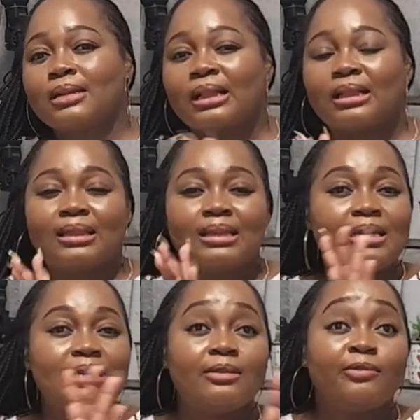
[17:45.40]
I
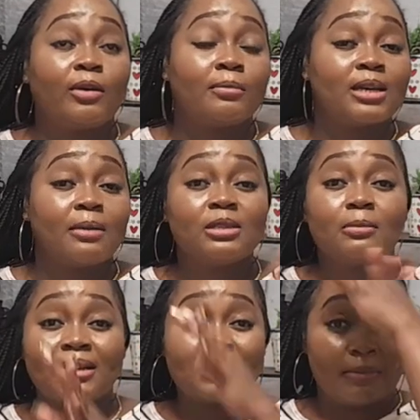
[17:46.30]
clean from top to
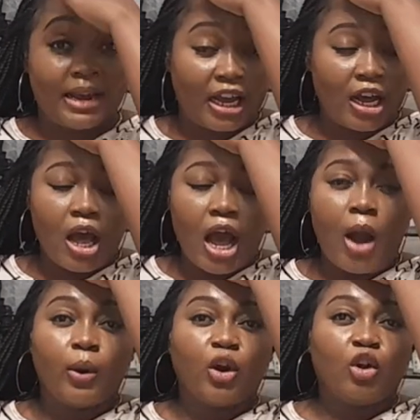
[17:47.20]
bottom. Like
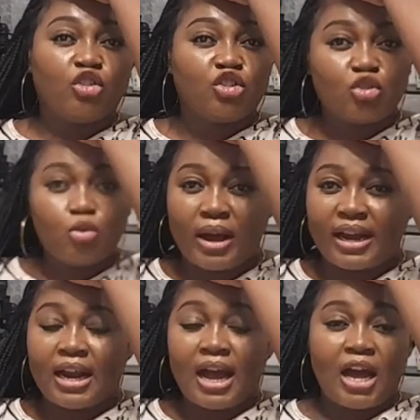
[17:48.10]
I will go through
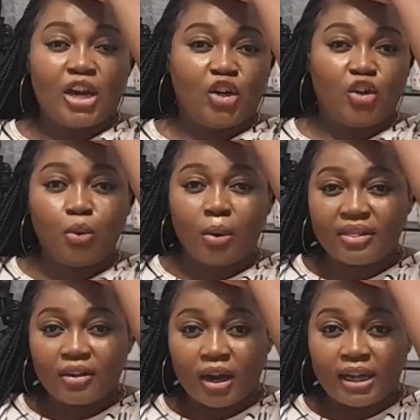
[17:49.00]
and I do a
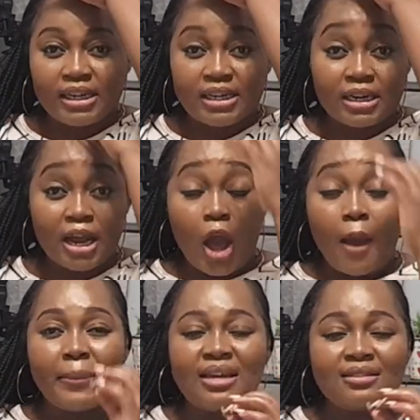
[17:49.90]
thorough cleaning.
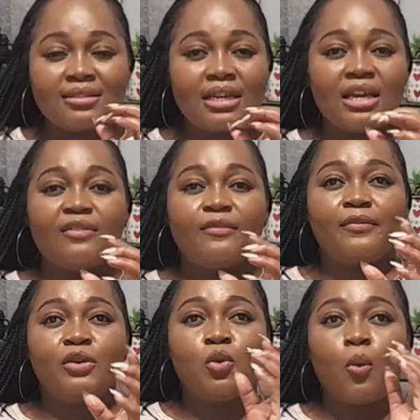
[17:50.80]
But you see, if
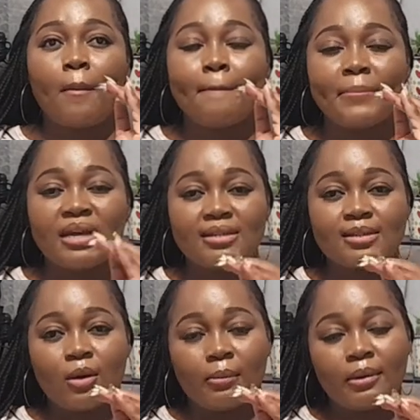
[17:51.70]
you
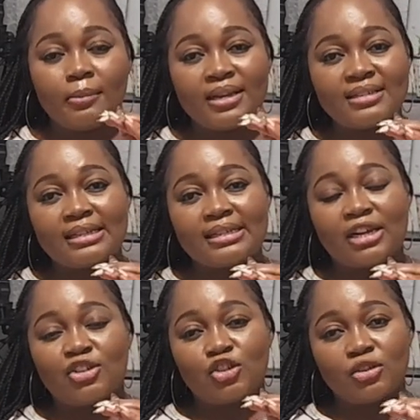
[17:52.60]
mess up the place that
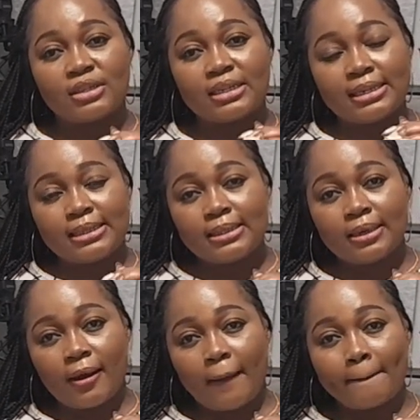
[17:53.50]
I just
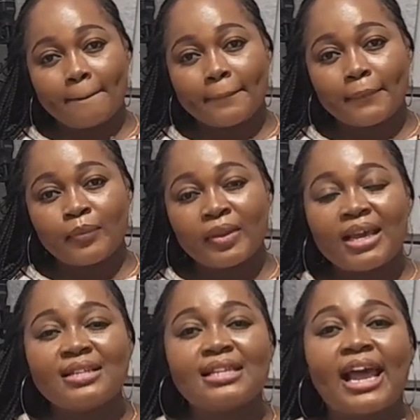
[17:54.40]
cleaned,
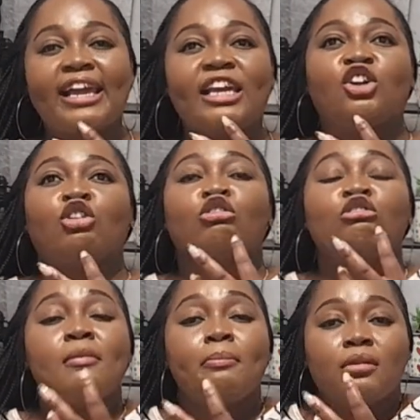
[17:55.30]
it's like it
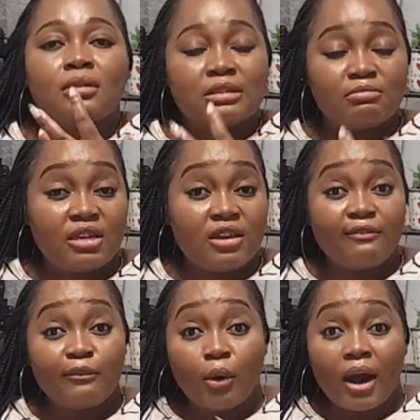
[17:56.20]
cripples me
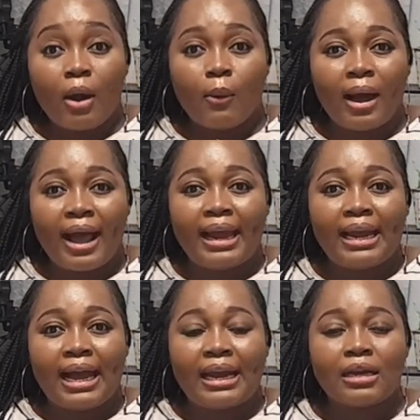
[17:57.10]
for a while,
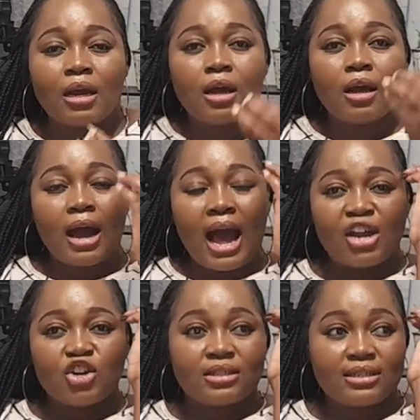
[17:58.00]
and
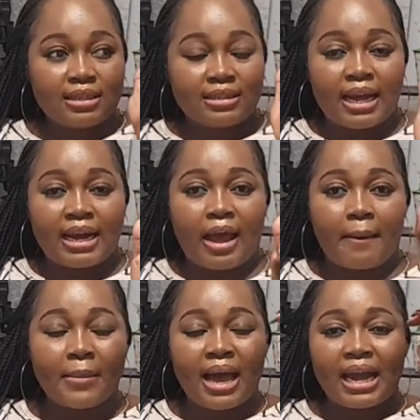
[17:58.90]
I just sit and
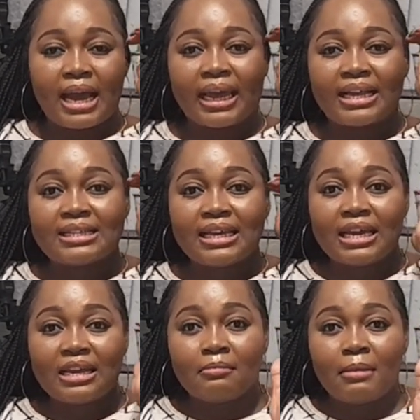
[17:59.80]
I'm and I get
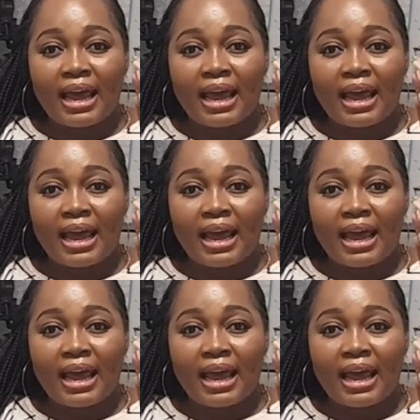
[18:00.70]
in my